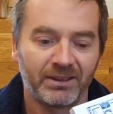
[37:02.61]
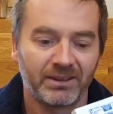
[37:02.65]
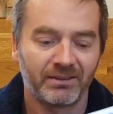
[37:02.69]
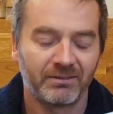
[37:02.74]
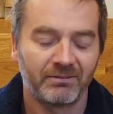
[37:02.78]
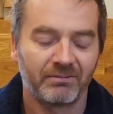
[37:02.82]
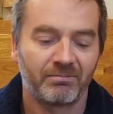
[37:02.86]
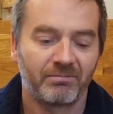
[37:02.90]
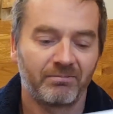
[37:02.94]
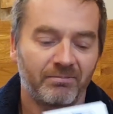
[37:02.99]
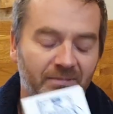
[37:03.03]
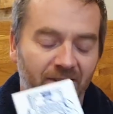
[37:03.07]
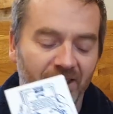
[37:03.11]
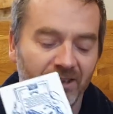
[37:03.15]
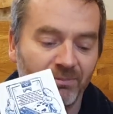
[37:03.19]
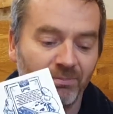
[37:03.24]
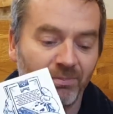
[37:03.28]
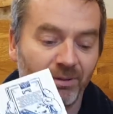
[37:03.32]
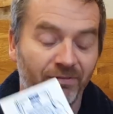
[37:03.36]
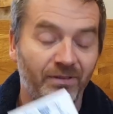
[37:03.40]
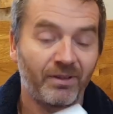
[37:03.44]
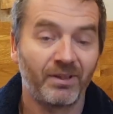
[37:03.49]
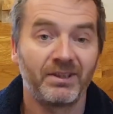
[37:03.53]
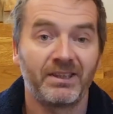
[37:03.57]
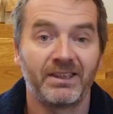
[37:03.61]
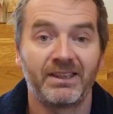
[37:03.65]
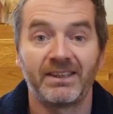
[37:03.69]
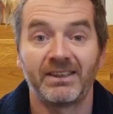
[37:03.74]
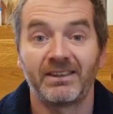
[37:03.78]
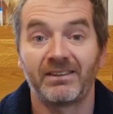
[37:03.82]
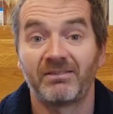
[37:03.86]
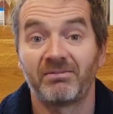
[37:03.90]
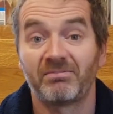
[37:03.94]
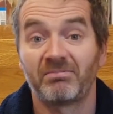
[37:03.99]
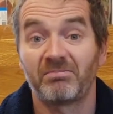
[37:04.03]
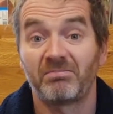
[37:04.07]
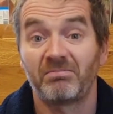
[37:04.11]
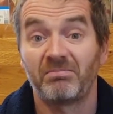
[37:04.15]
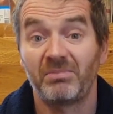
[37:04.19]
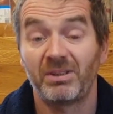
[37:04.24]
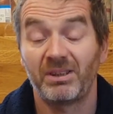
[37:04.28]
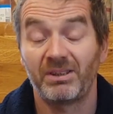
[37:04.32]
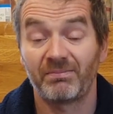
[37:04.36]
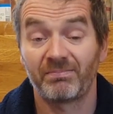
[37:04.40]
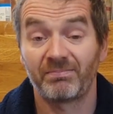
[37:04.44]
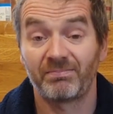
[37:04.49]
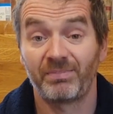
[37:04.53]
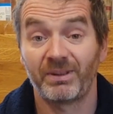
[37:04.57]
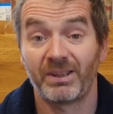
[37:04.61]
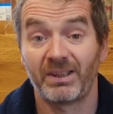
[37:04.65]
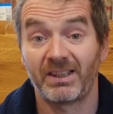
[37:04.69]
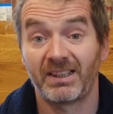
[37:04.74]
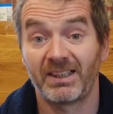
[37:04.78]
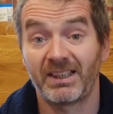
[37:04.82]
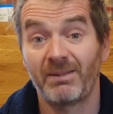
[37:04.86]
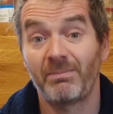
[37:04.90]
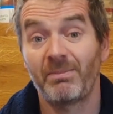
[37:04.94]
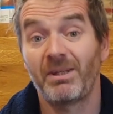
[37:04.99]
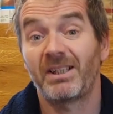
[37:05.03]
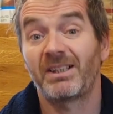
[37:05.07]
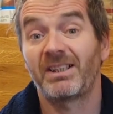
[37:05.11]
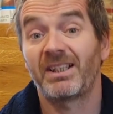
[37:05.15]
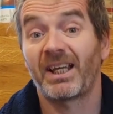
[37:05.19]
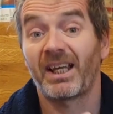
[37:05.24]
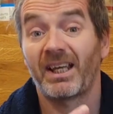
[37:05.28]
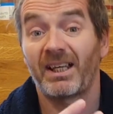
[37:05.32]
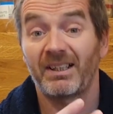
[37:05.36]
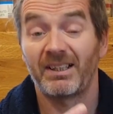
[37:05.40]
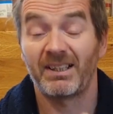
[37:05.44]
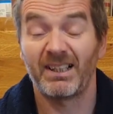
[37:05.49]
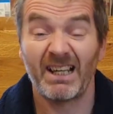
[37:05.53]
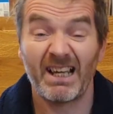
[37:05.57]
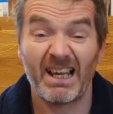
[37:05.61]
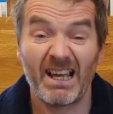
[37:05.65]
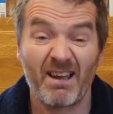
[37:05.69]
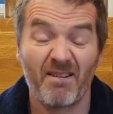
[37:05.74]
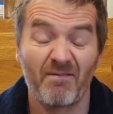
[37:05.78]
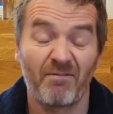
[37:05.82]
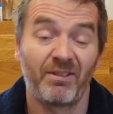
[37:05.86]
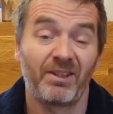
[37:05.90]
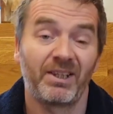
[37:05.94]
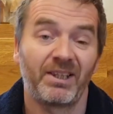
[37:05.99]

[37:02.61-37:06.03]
He's provided it with the gimmick deck and everything else,